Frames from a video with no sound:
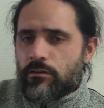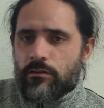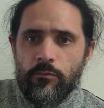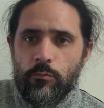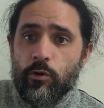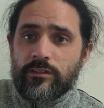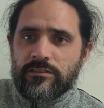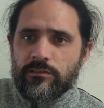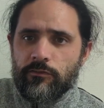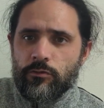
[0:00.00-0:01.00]
Worked as
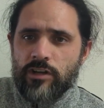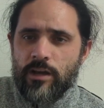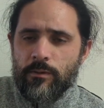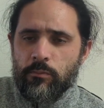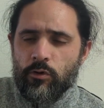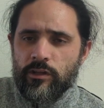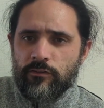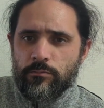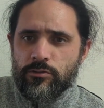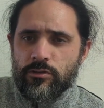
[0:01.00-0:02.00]
a full-time employee
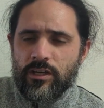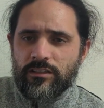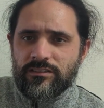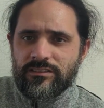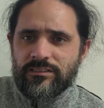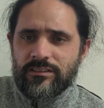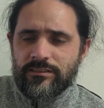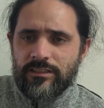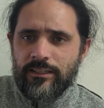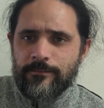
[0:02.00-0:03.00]
from
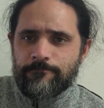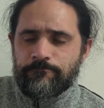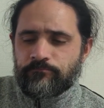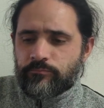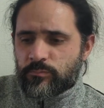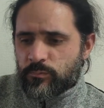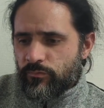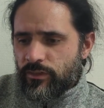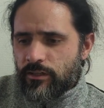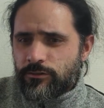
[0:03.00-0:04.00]
2016.
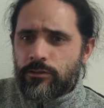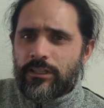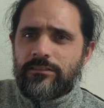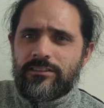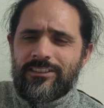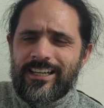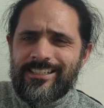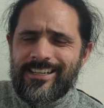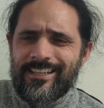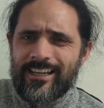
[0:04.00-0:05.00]

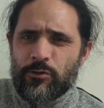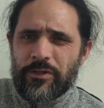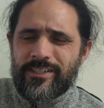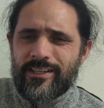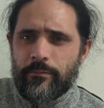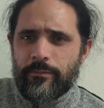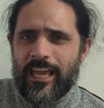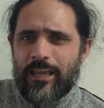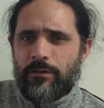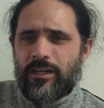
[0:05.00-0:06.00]
2019, I quit and
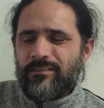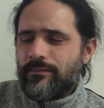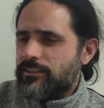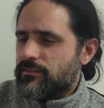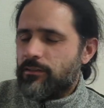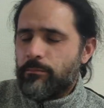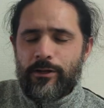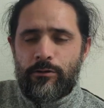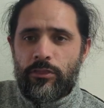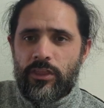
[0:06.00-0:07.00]
became I just did my
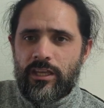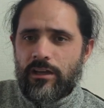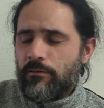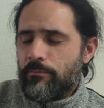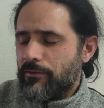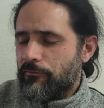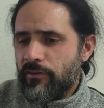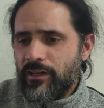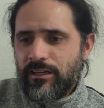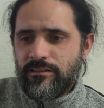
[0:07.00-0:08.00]
own thing. I've been
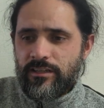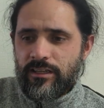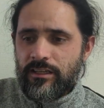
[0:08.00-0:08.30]
freelancing,